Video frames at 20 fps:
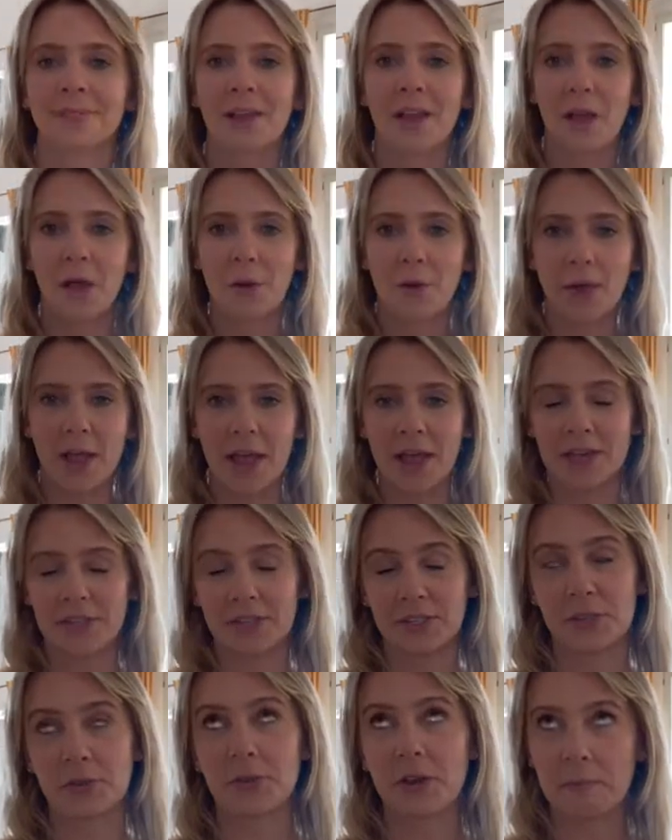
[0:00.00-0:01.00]
Okay,
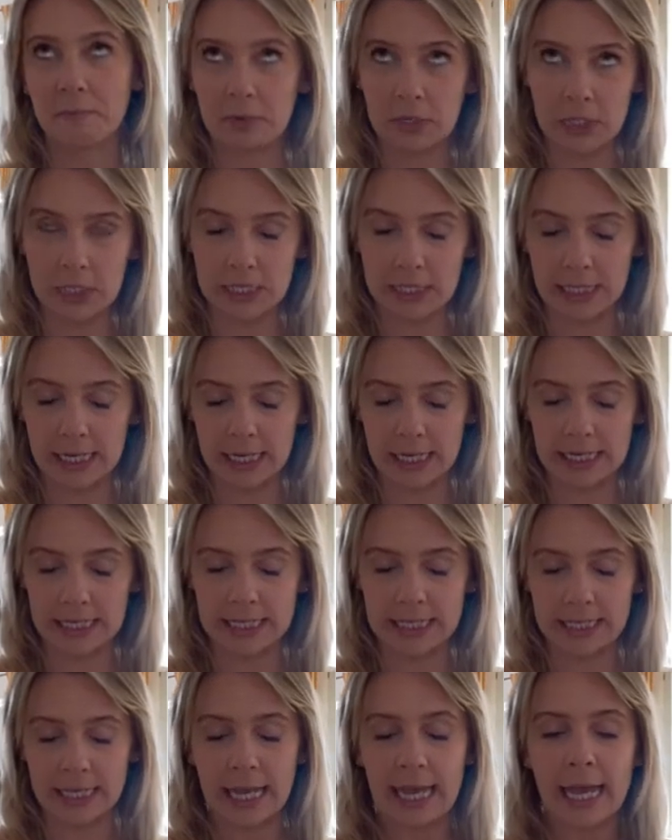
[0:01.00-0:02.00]
so number
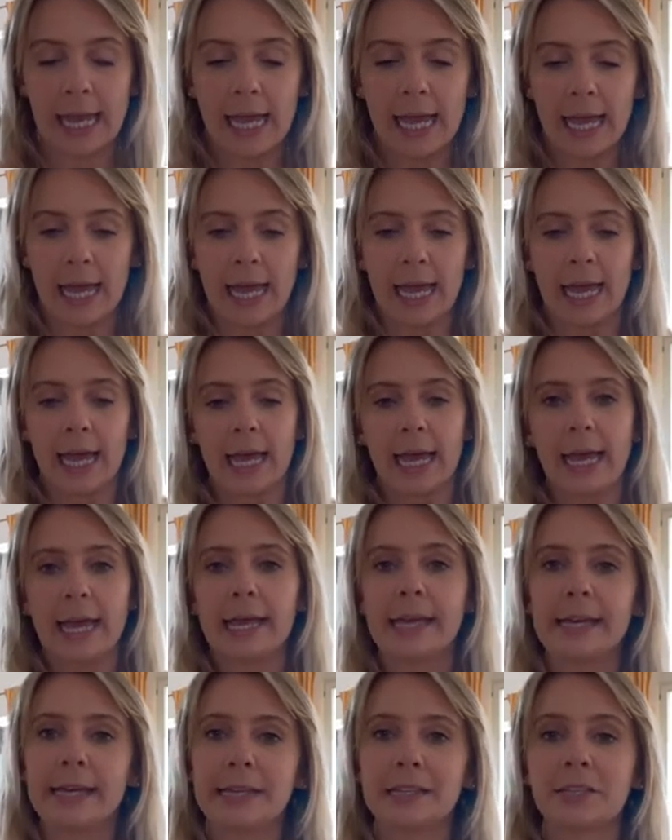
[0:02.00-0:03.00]
6
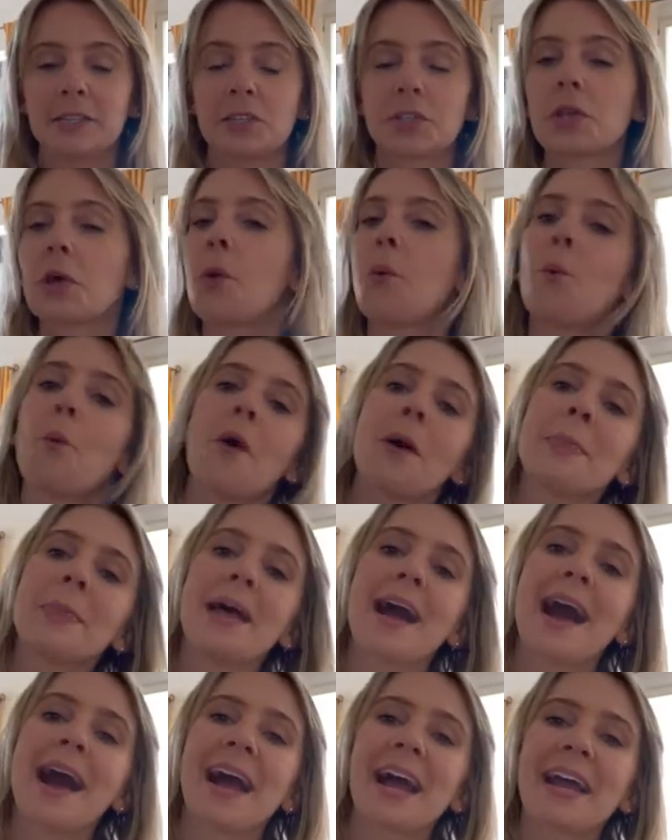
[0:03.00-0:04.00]
is one
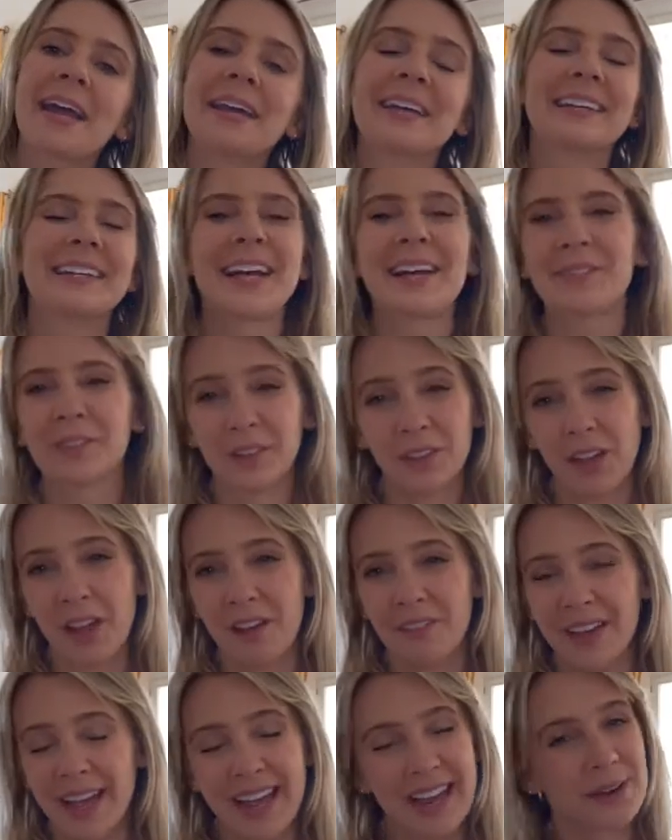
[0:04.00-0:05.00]
that I have a
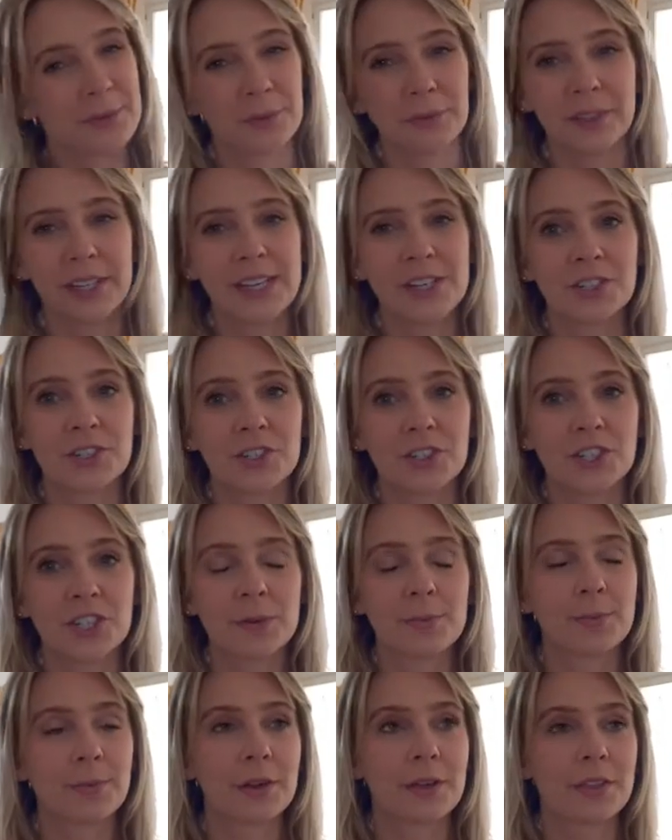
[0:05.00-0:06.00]
love-hate
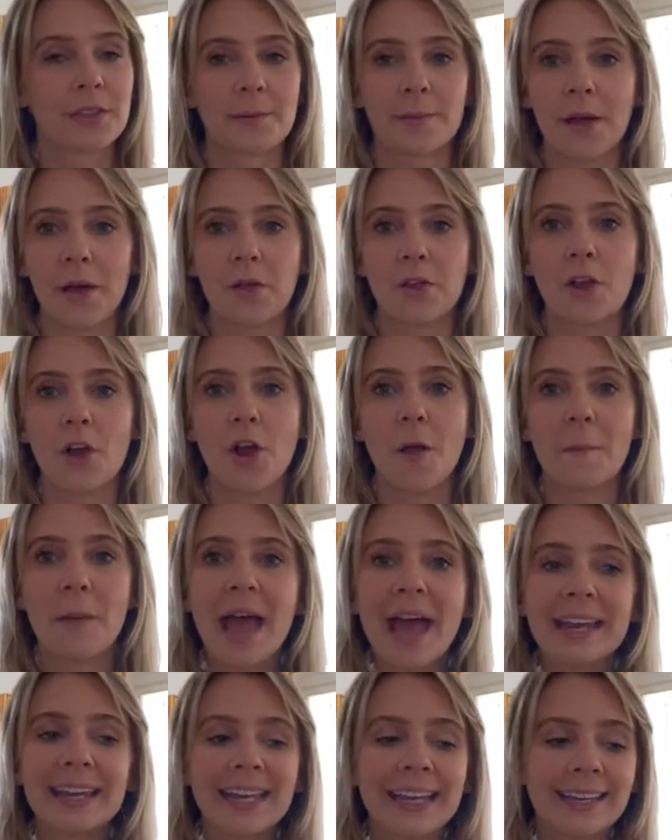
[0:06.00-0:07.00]
relationship with about Europe.
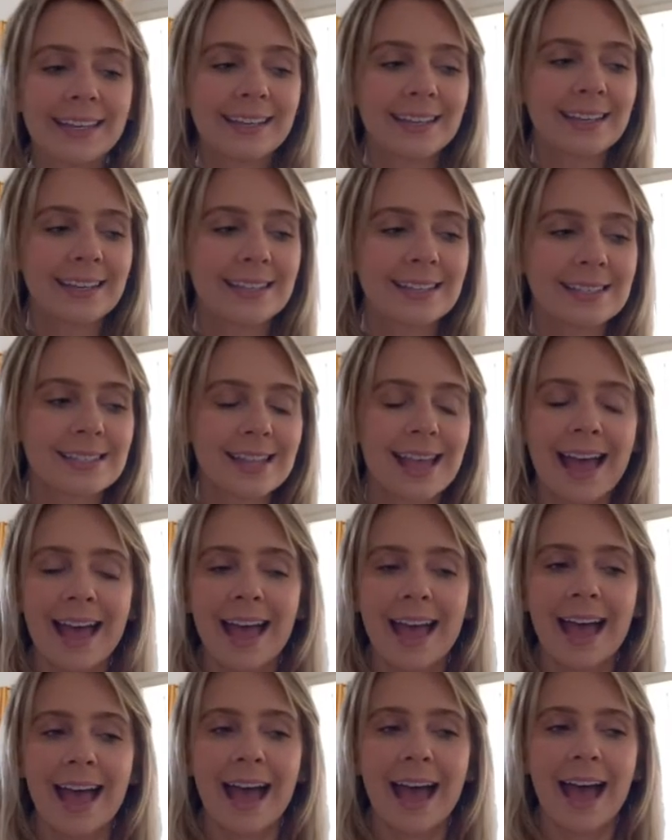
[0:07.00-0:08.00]
And it is
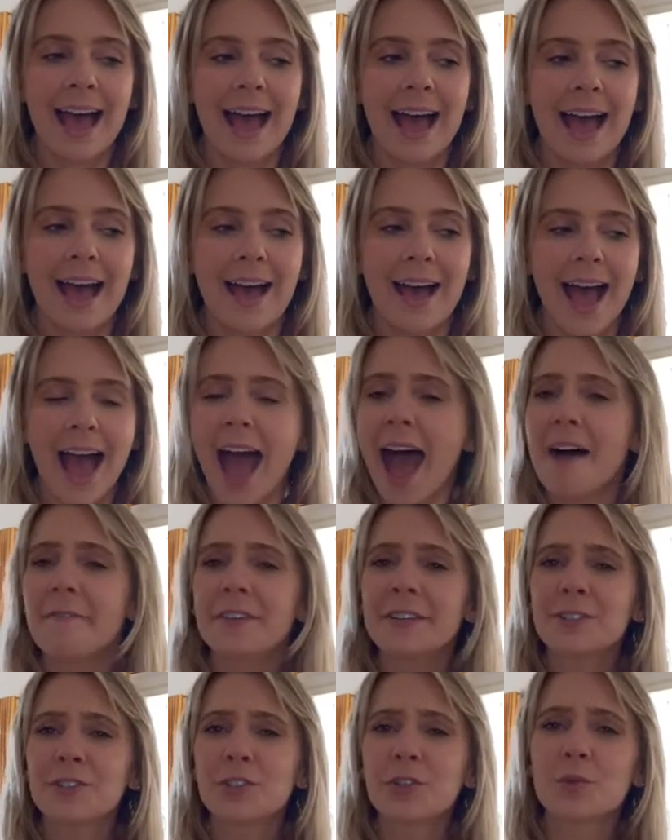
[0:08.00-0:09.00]

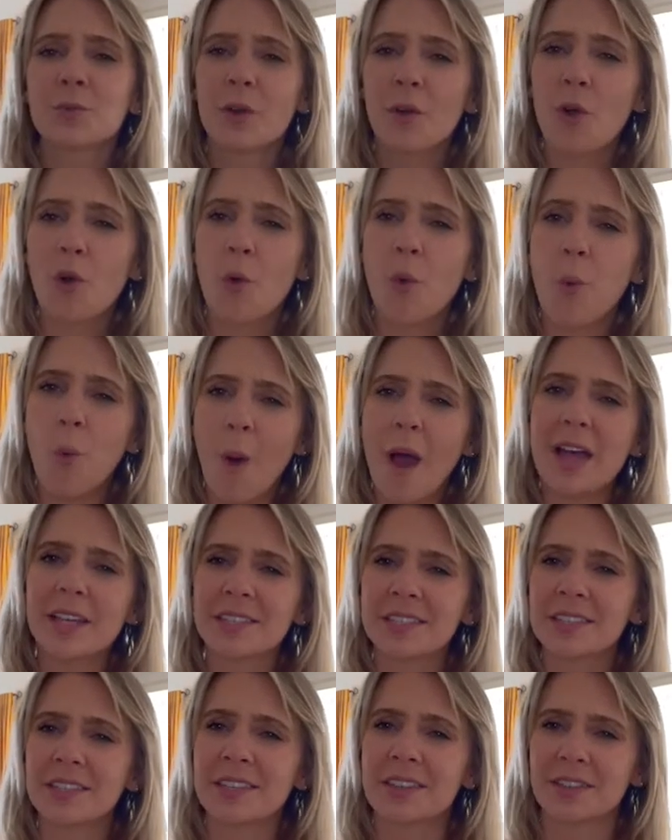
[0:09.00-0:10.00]
having to
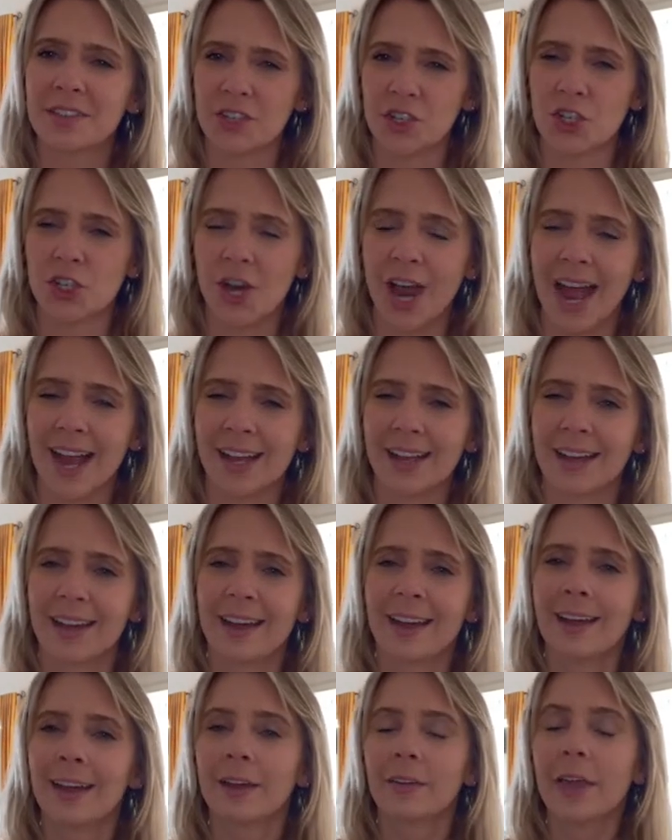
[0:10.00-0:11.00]
request the check.
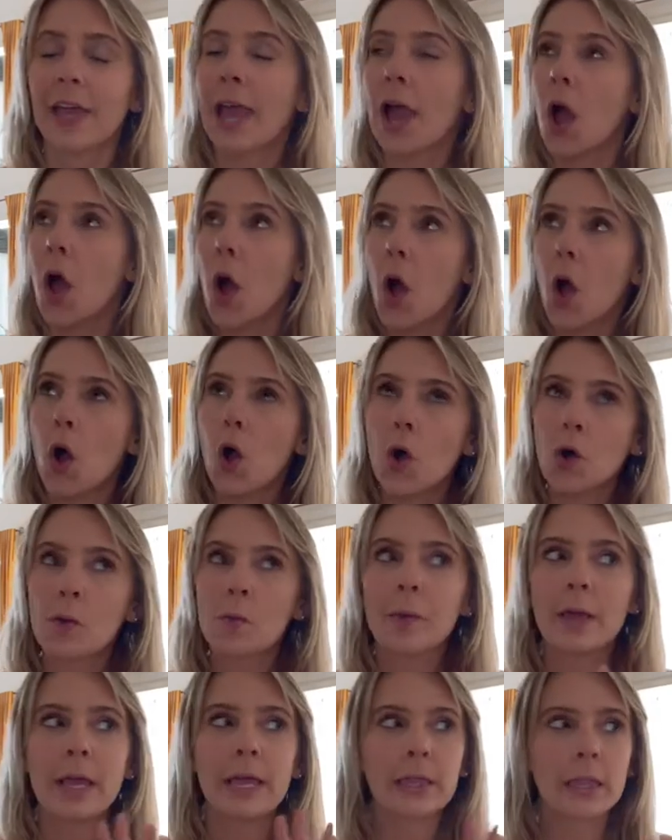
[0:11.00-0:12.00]
Like at
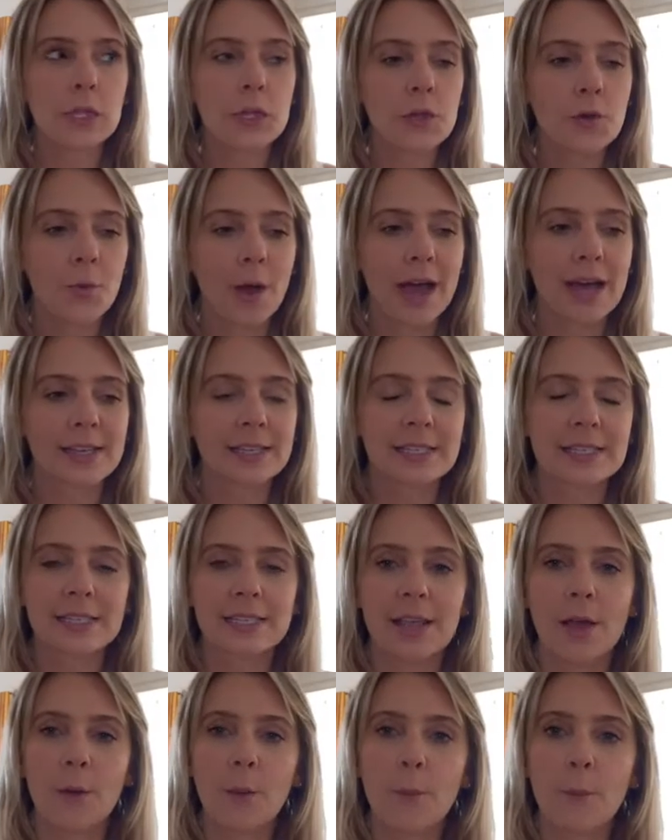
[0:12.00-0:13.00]
home in the
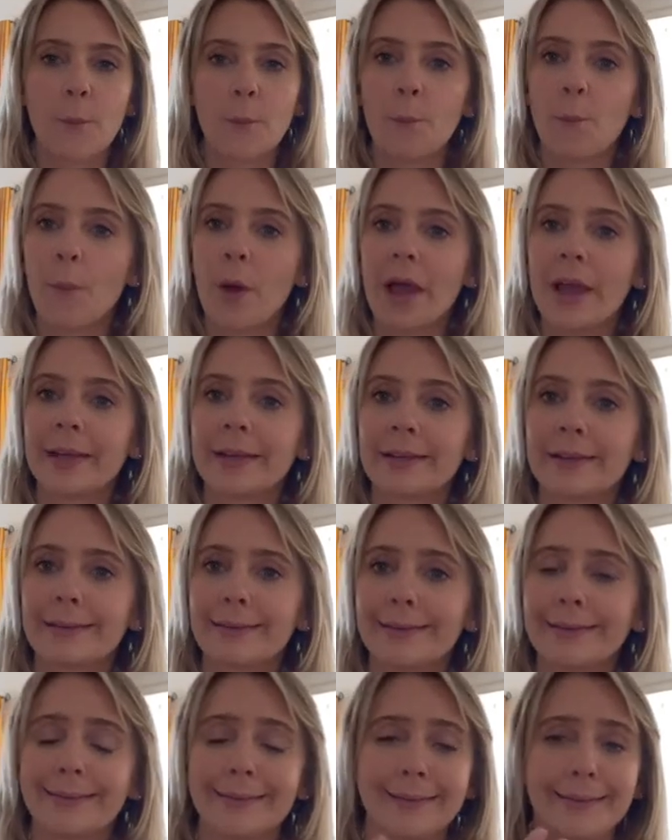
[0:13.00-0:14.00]
US,
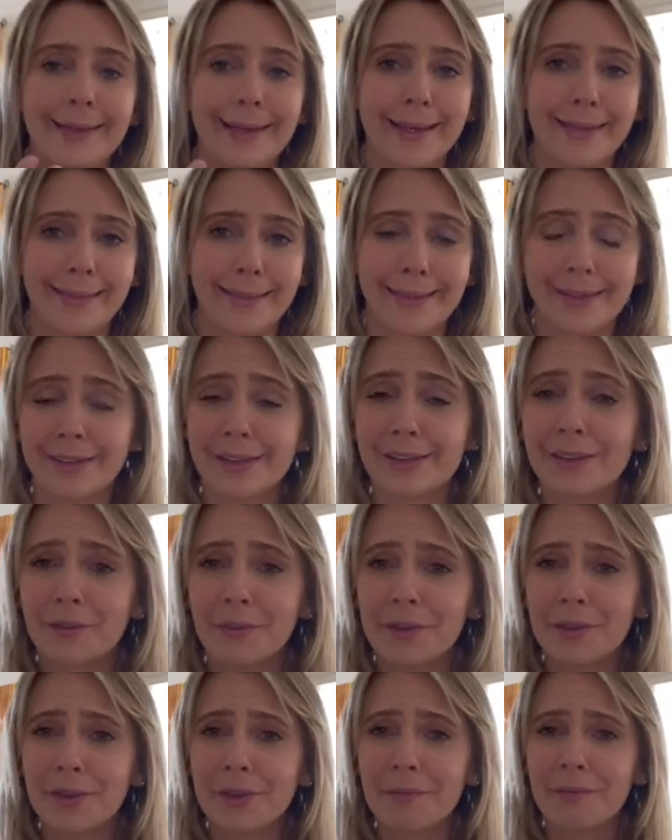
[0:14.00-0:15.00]
when they think you're done
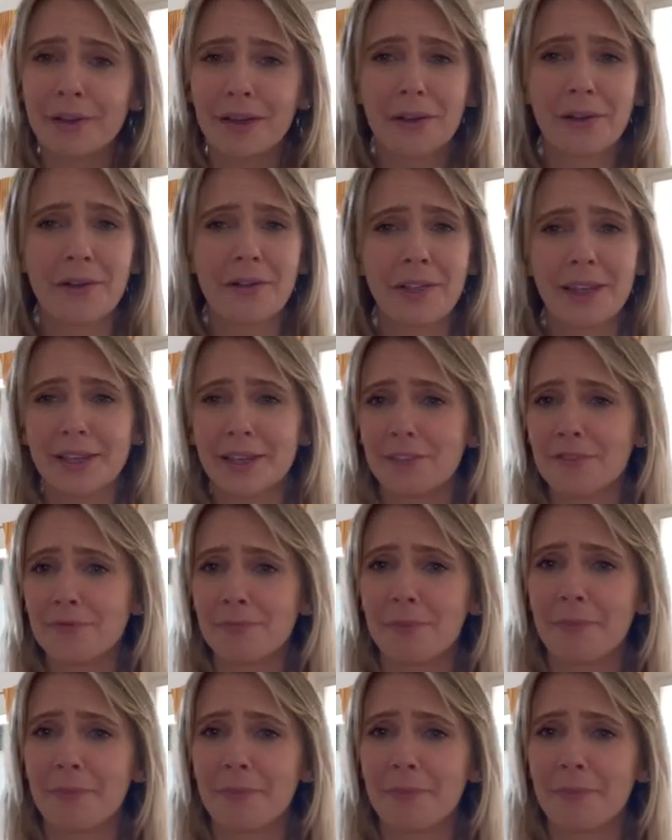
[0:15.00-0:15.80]
with your meal, like you've